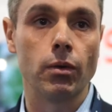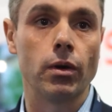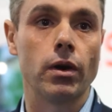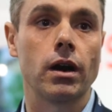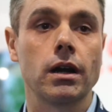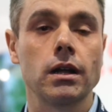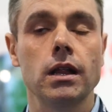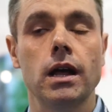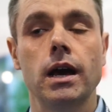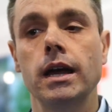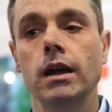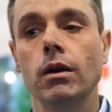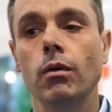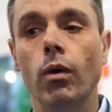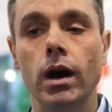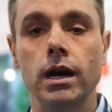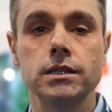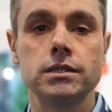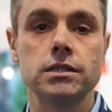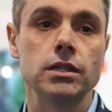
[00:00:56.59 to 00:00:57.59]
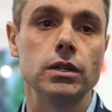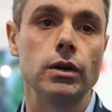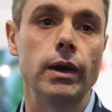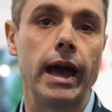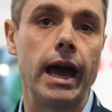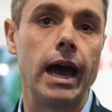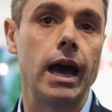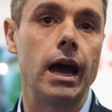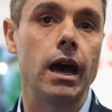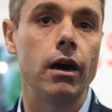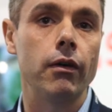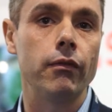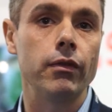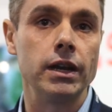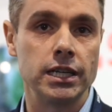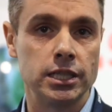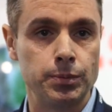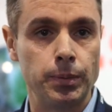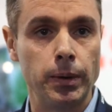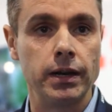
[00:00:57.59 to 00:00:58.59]
where a client wants to have an
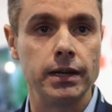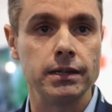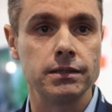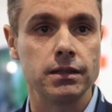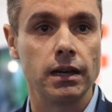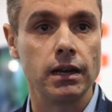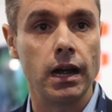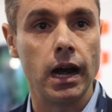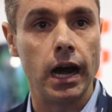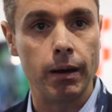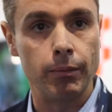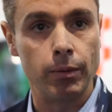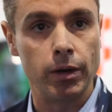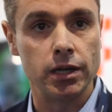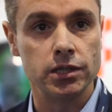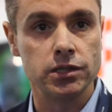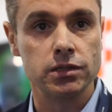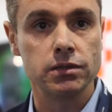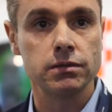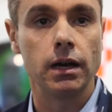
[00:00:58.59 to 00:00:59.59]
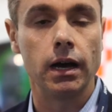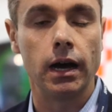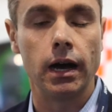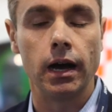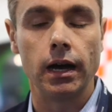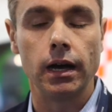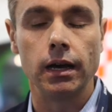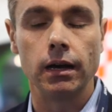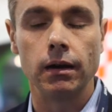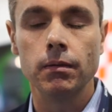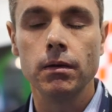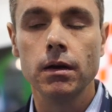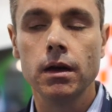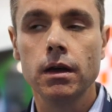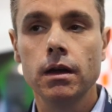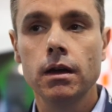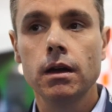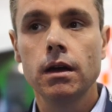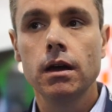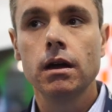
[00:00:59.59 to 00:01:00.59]
experience-led commerce
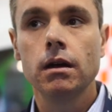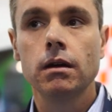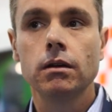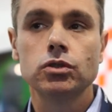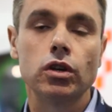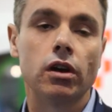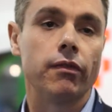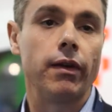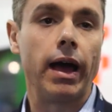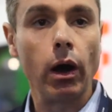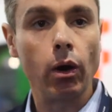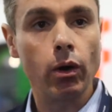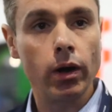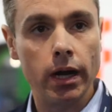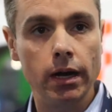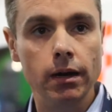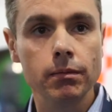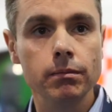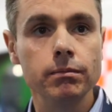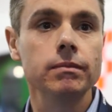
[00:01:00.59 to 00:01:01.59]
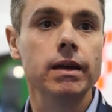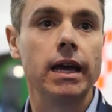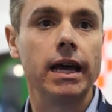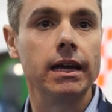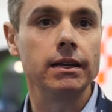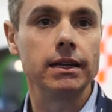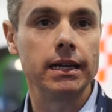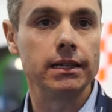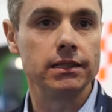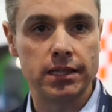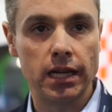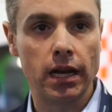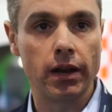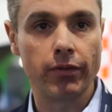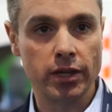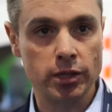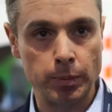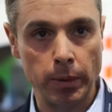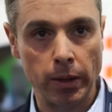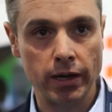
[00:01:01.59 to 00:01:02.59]
sort of outcome and
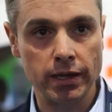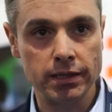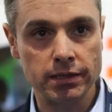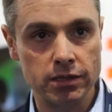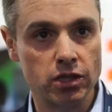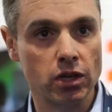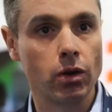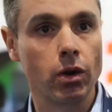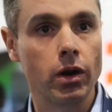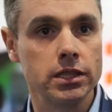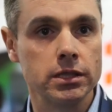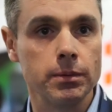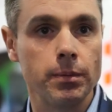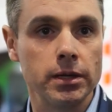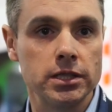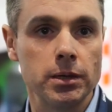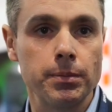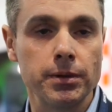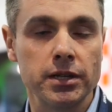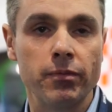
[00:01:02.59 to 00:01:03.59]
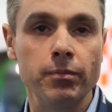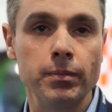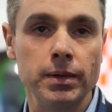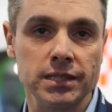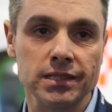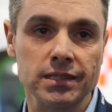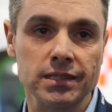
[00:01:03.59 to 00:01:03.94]
set experiences across a bunch of